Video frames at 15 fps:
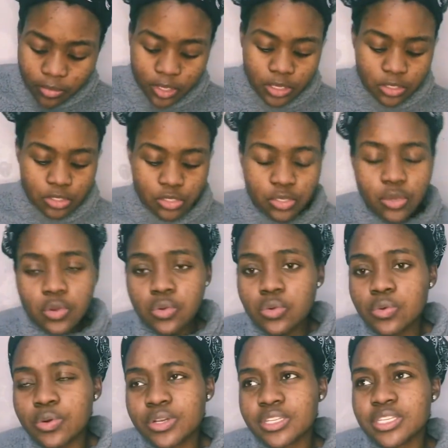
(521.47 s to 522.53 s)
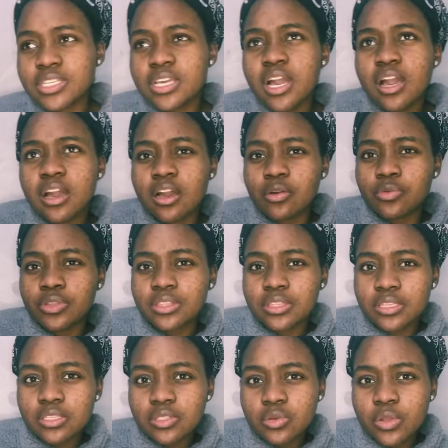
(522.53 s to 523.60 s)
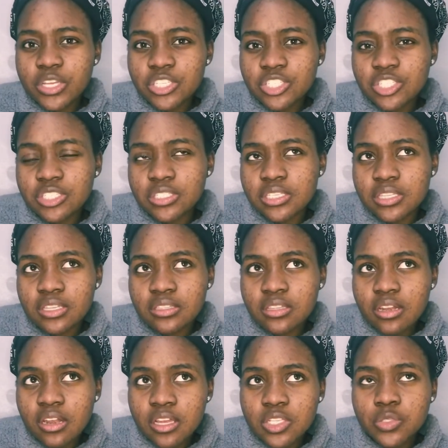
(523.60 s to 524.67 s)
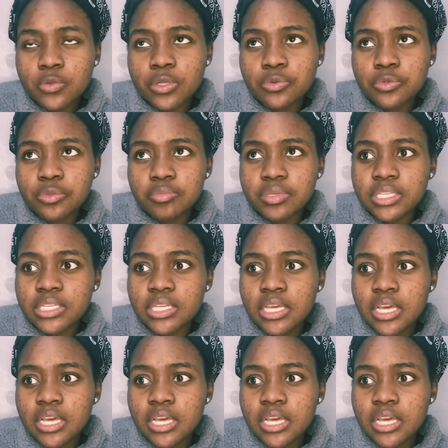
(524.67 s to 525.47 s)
so yeah, with these questions, I think the last one would be,